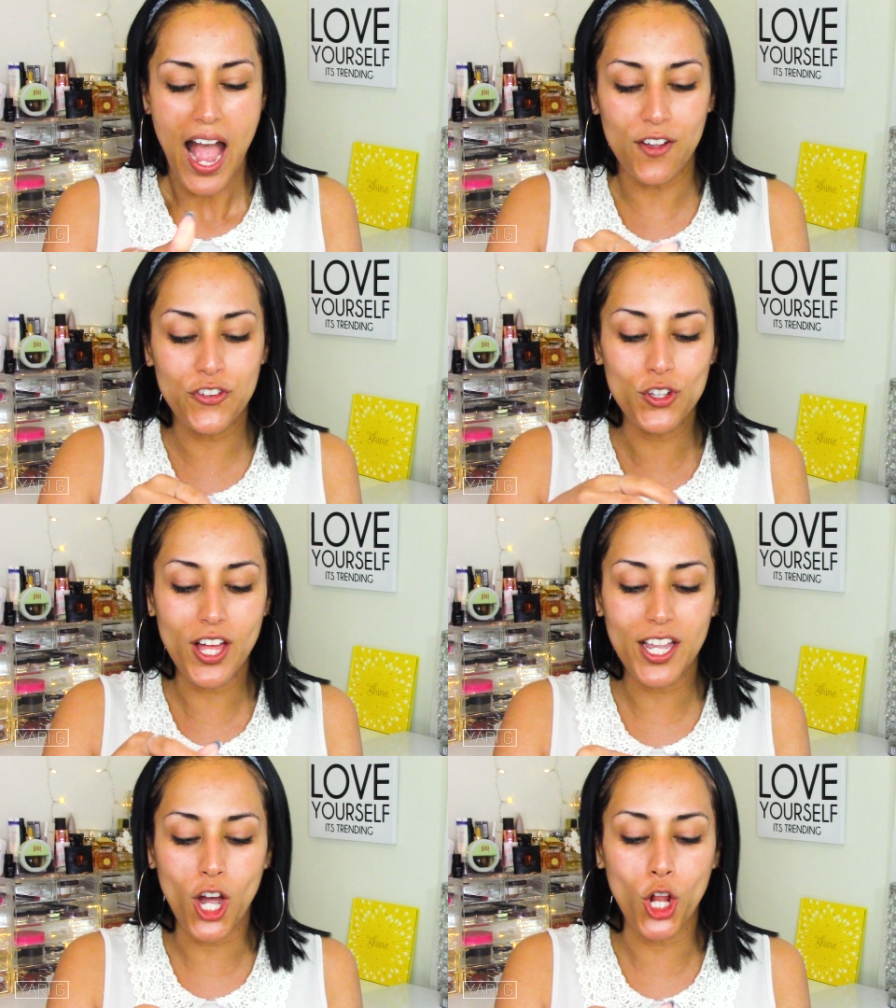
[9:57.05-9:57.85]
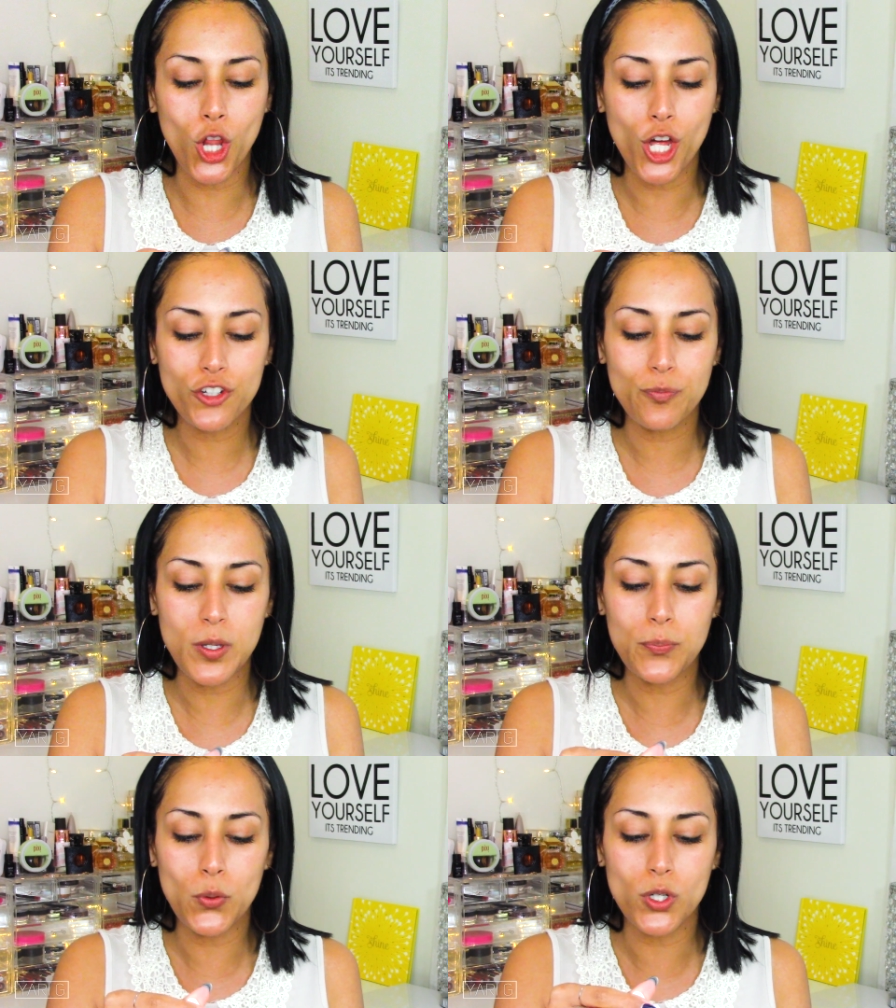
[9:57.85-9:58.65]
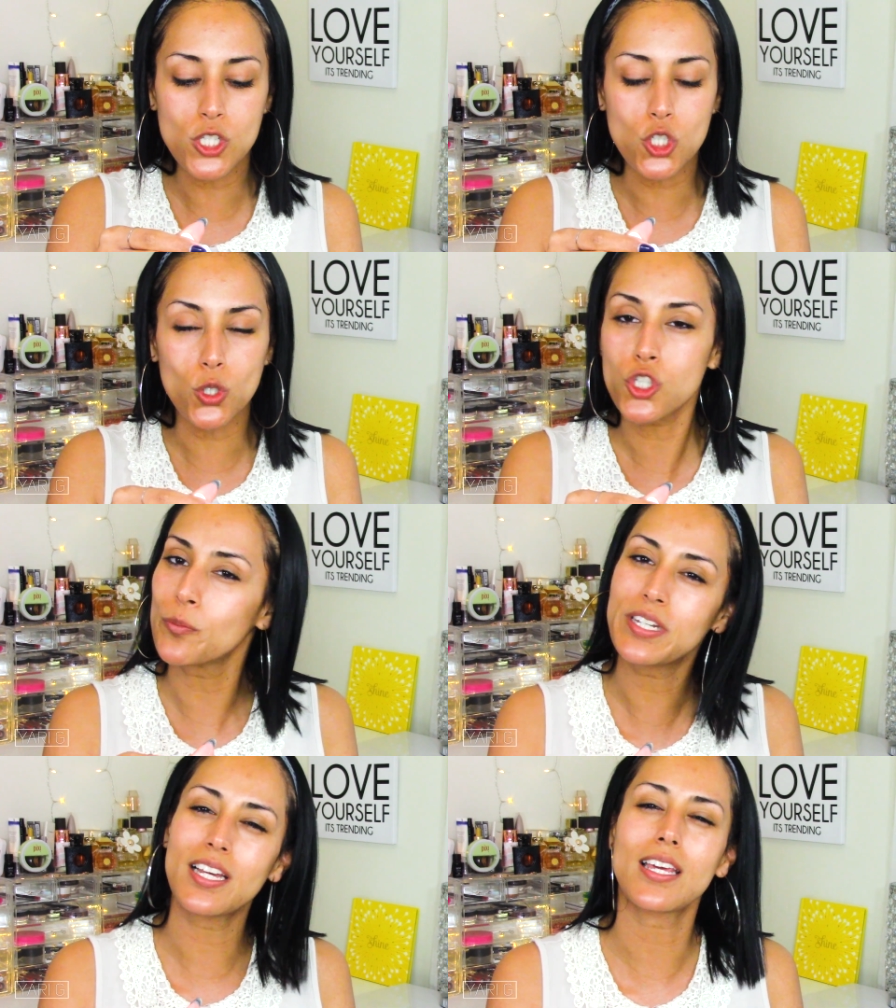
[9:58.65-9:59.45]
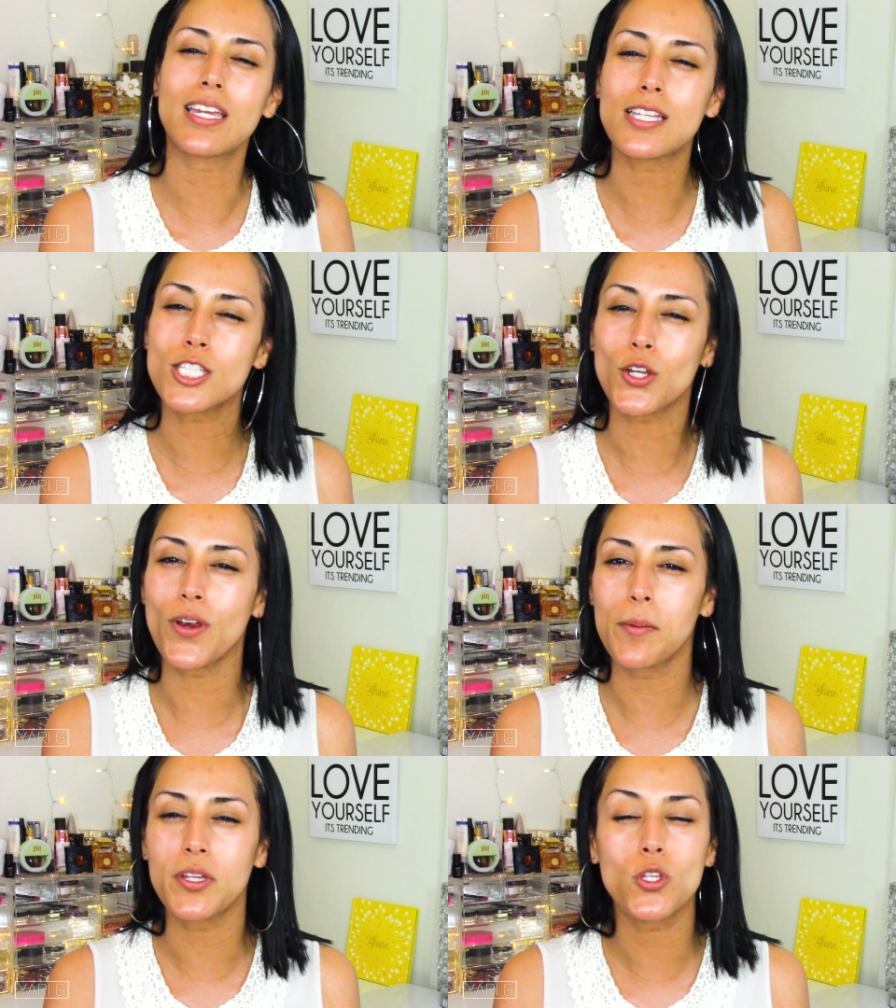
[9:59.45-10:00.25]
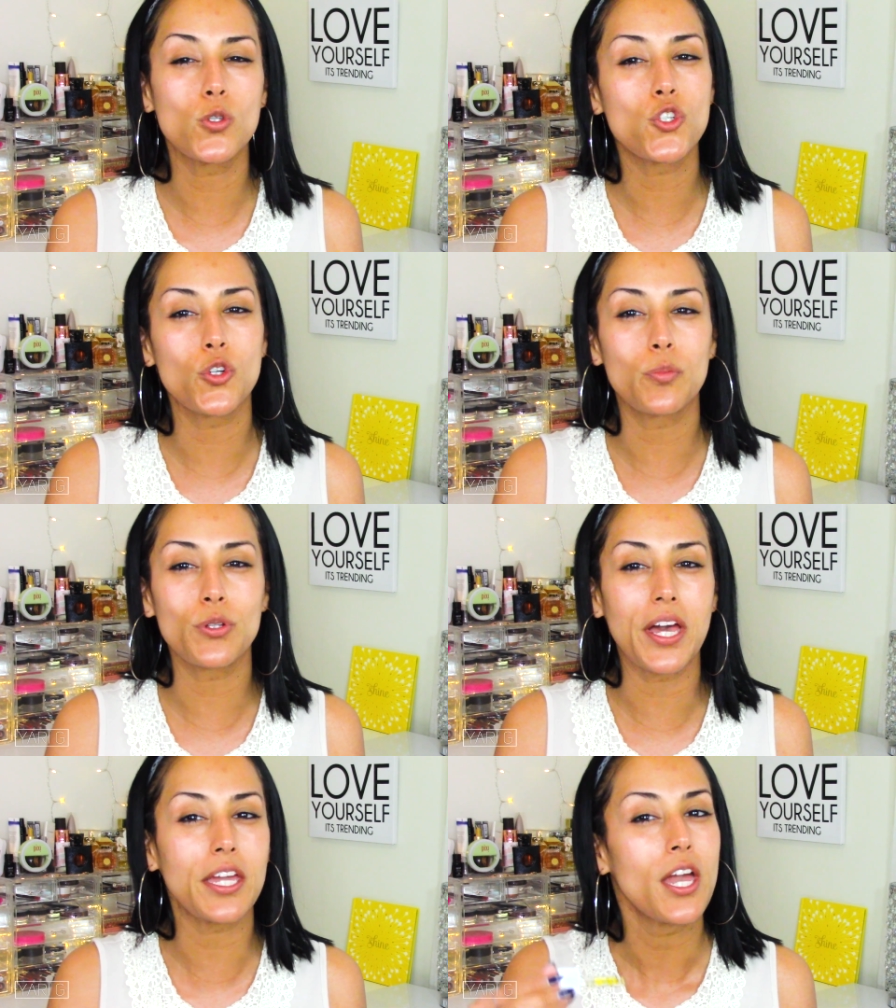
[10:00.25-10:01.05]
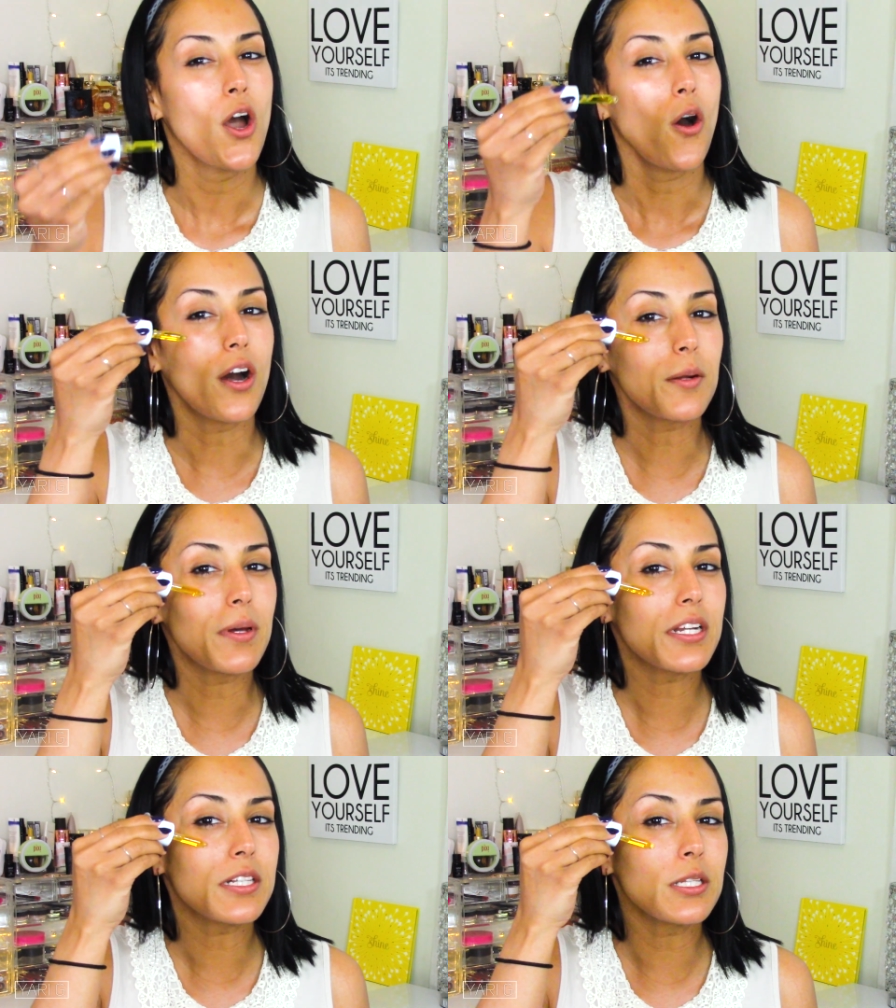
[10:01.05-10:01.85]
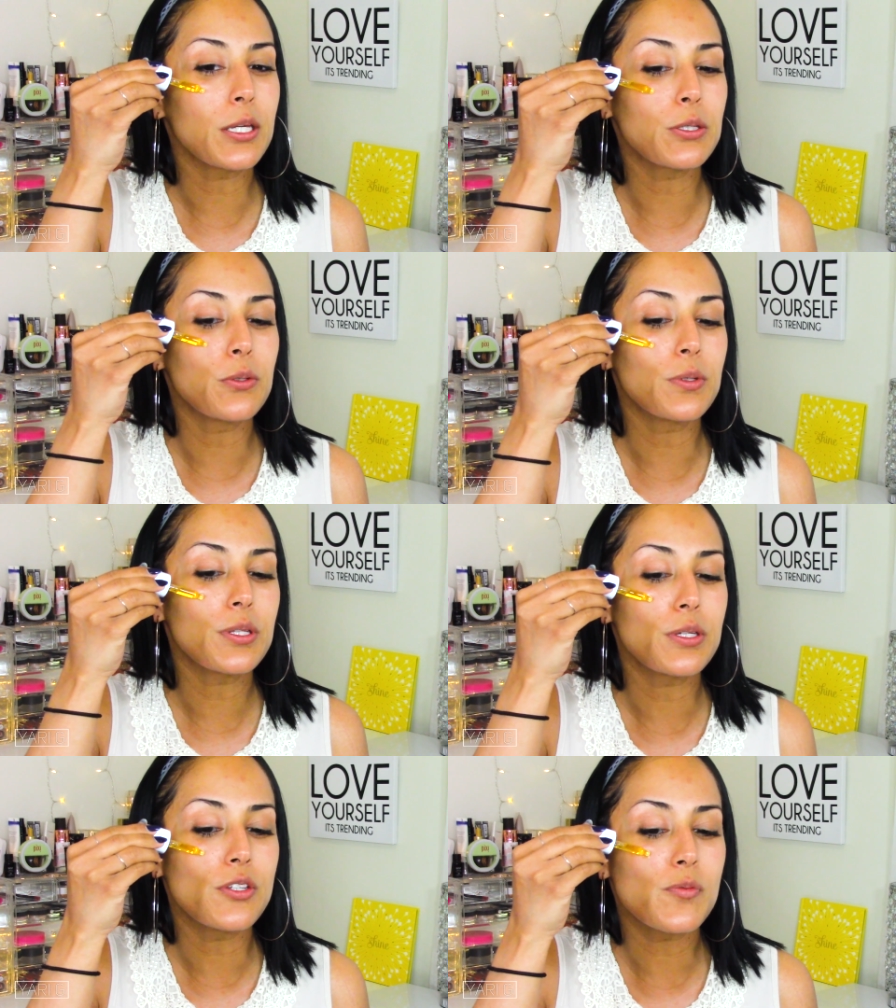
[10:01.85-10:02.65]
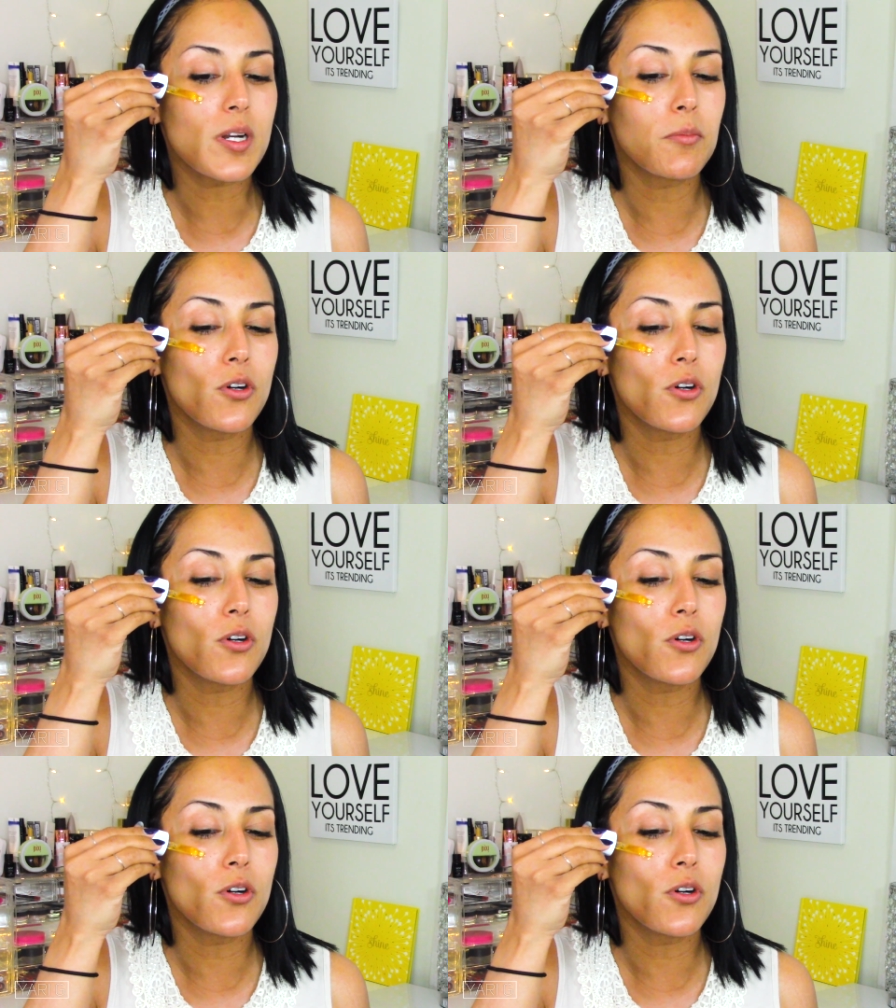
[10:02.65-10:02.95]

I feel like a lot of people on social media like Instagram and YouTube will like automatically like do one of these, but I'm